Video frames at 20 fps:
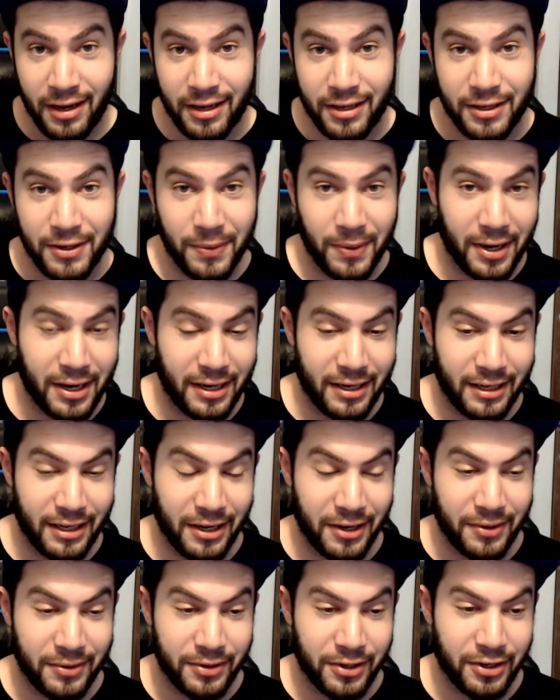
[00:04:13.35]

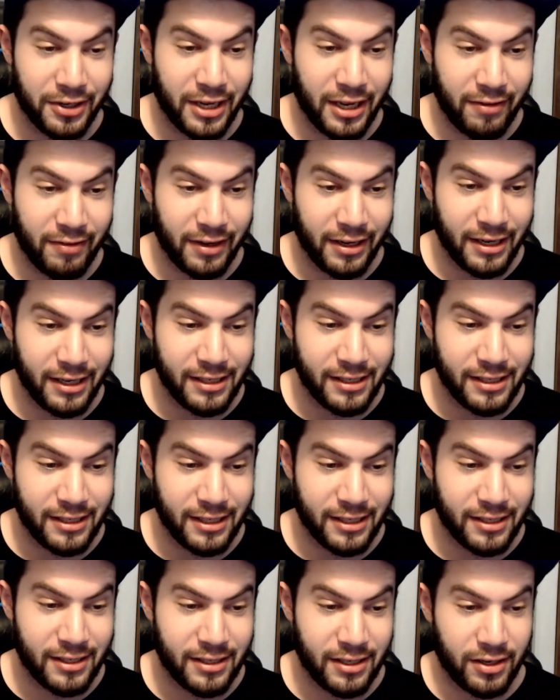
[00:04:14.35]
You're giving us
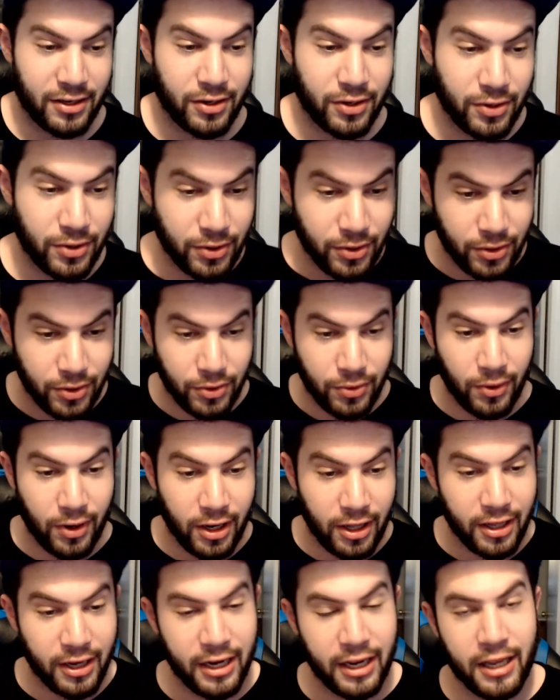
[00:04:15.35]
this
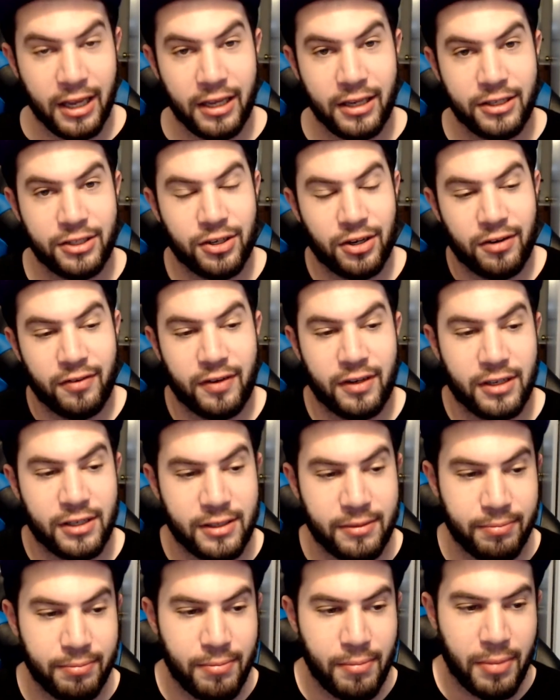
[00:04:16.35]
quality
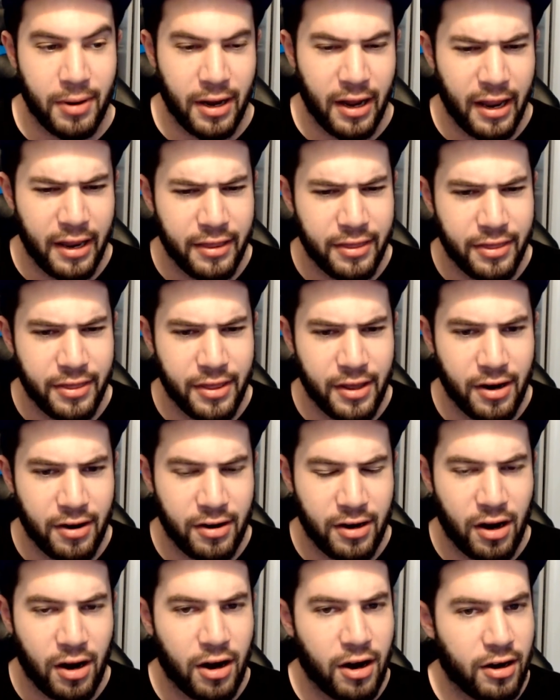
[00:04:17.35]
service, but
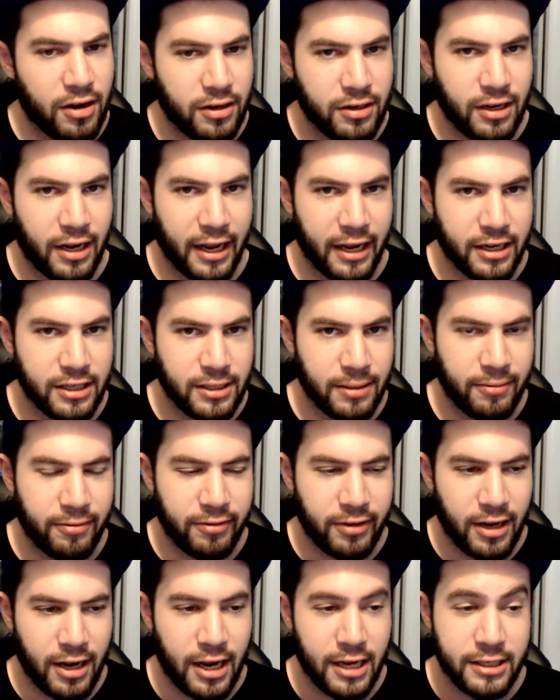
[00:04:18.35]
there are like some
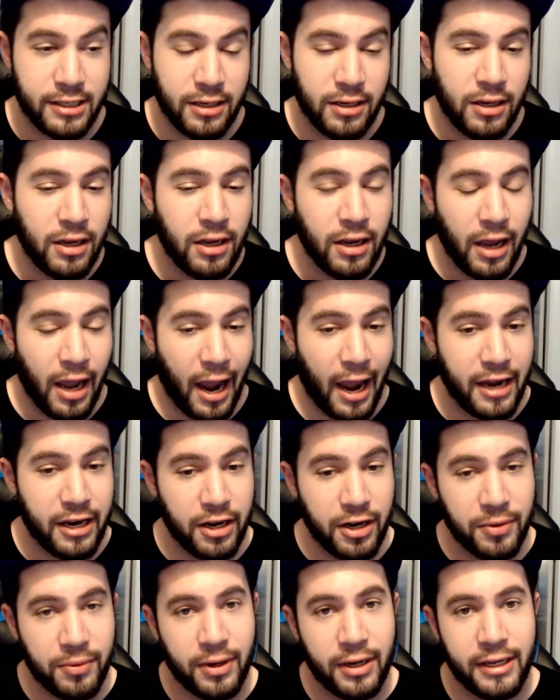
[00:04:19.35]
flaws. And you
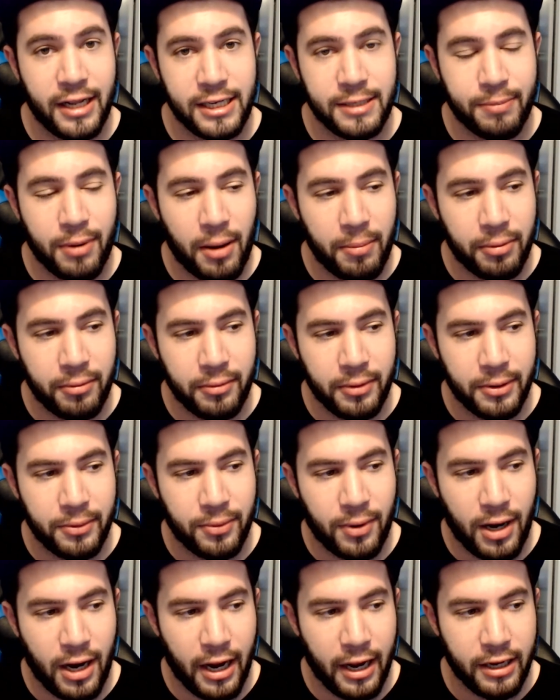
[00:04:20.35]
know what? That's probably
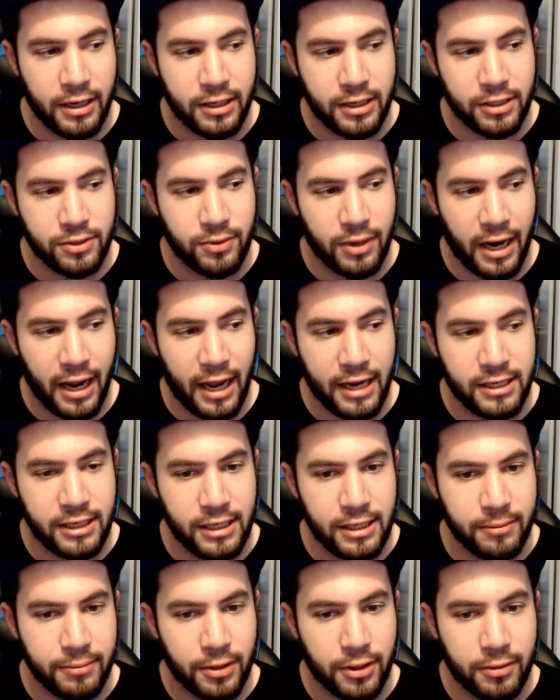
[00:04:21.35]
why, because when I had
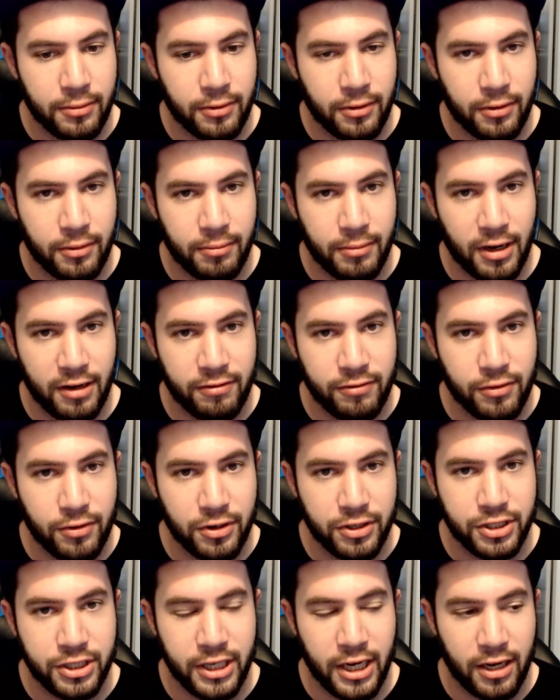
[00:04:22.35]
T-Mobile, my
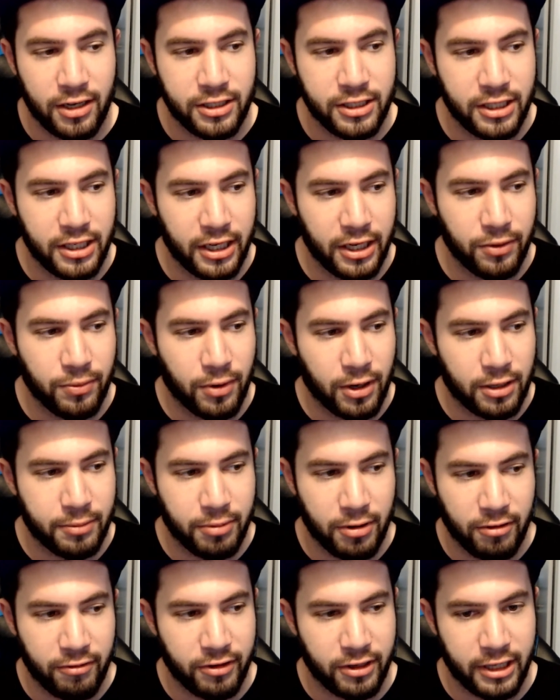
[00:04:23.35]
4G LTE worked
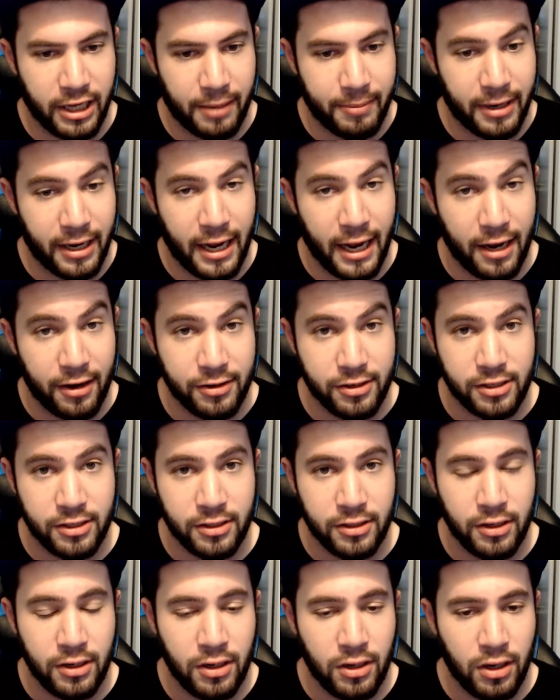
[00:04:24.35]
perfectly at my house,
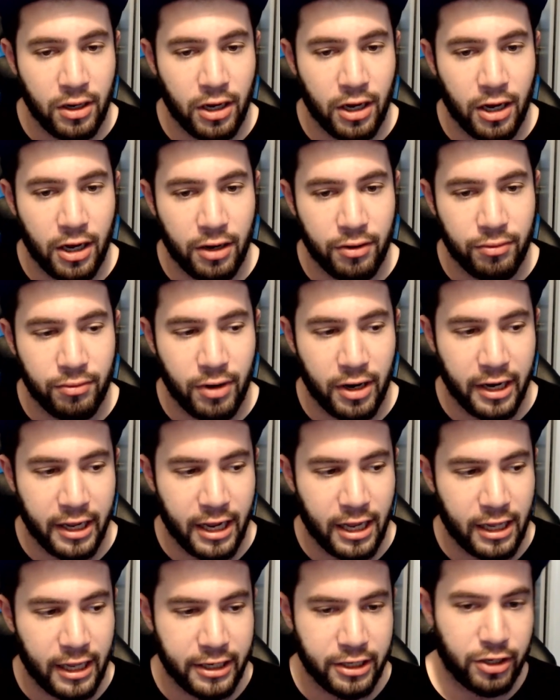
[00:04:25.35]
running
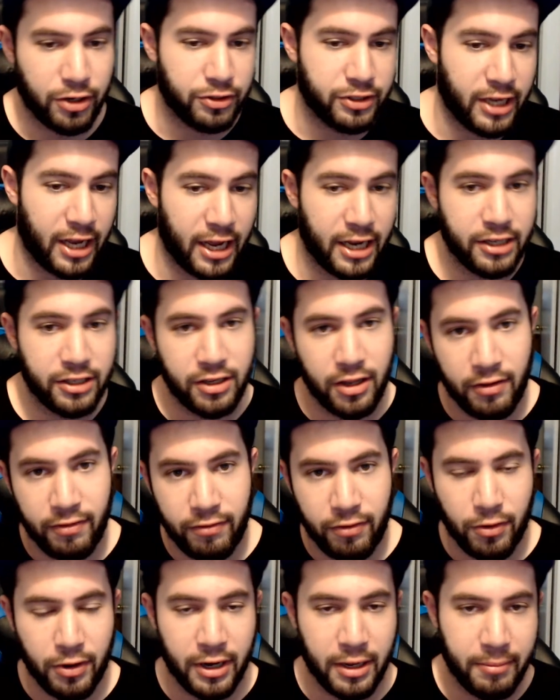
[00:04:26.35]
at like 10 to
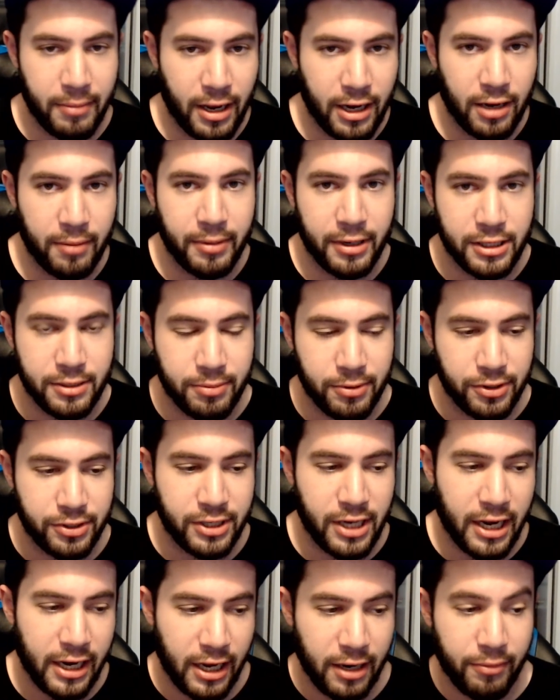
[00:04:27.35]
40 megabits per
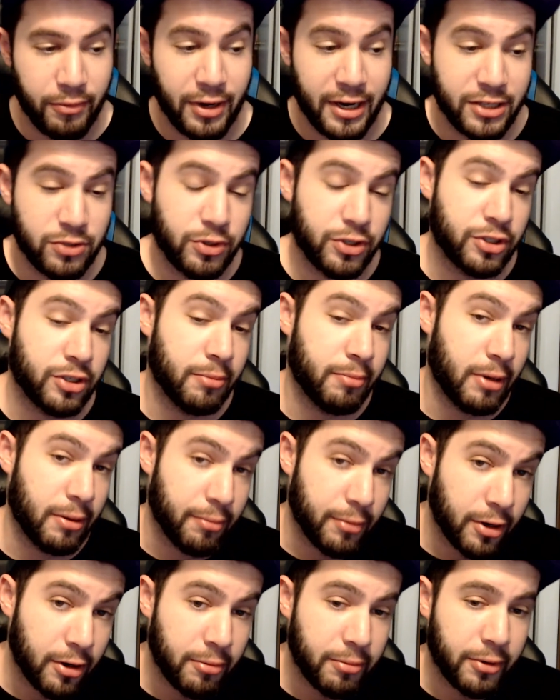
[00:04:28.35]
second. When I switched to Mint
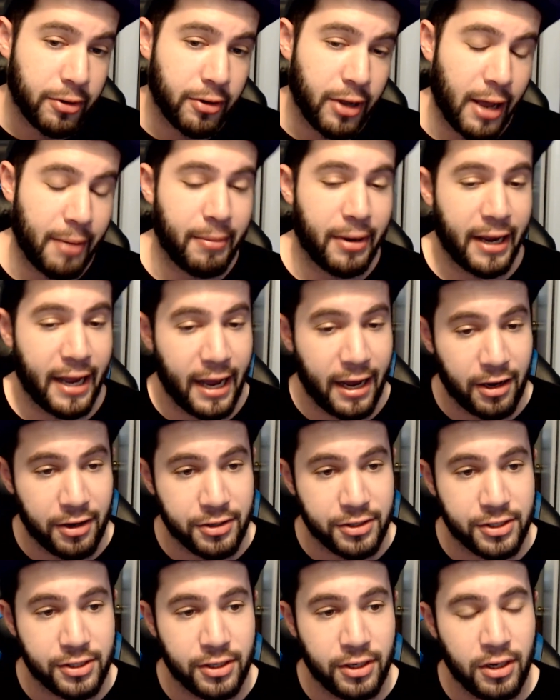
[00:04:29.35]
Mobile at my
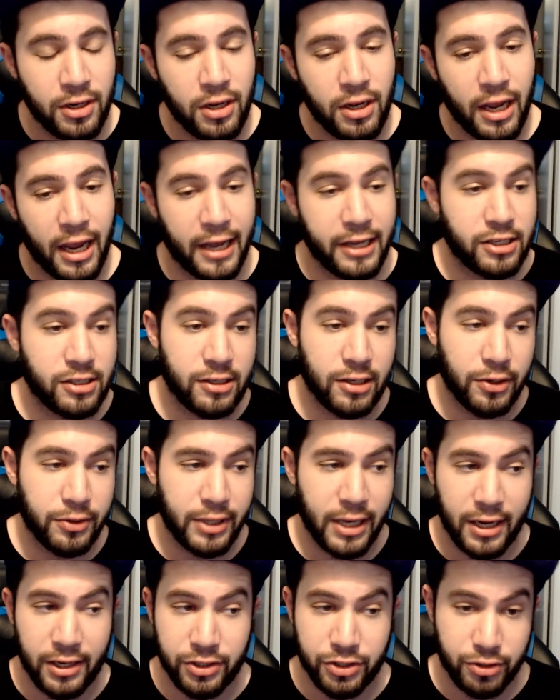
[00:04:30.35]
house, it slowed
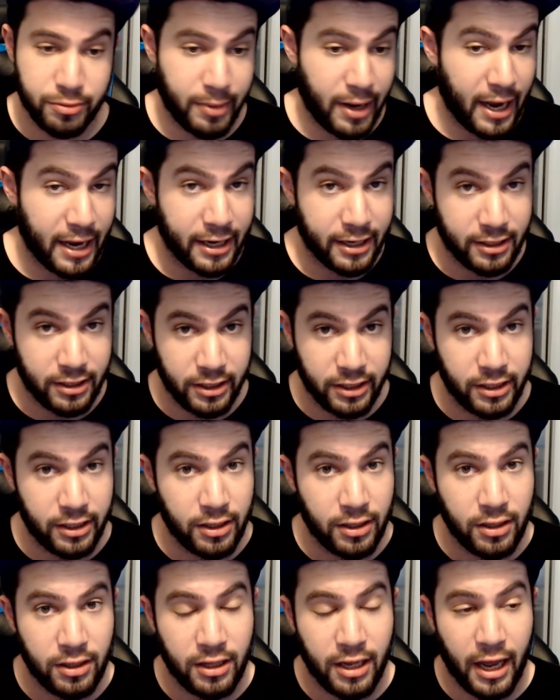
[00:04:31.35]
down dramatically.
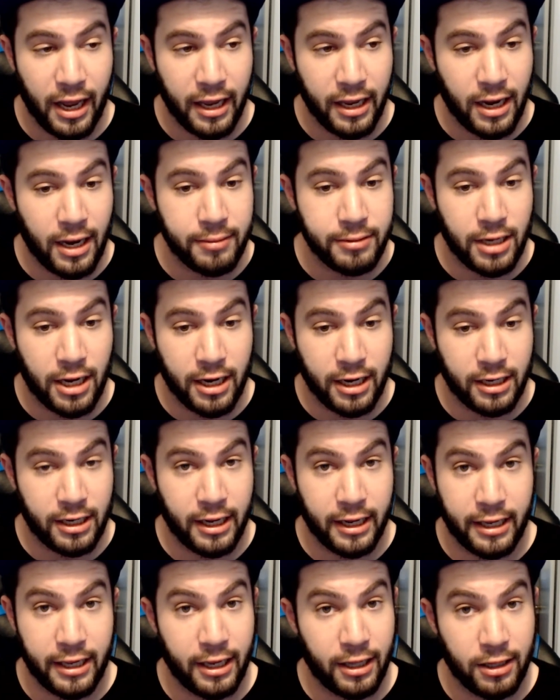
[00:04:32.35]
Like, I'm talking
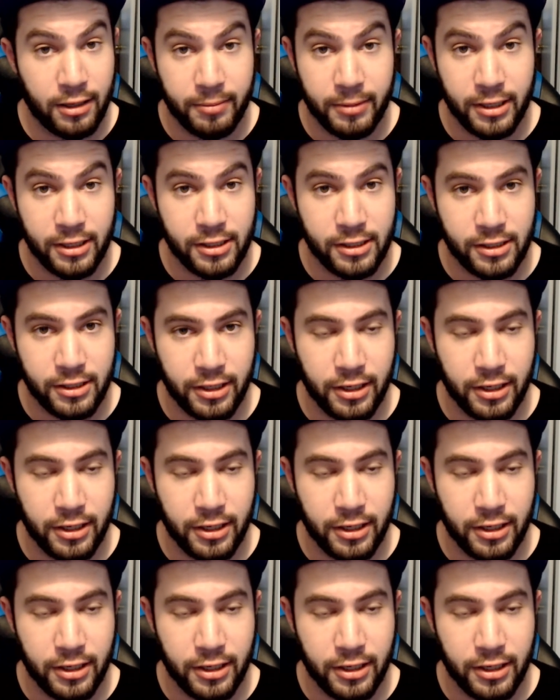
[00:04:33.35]
like kilobits.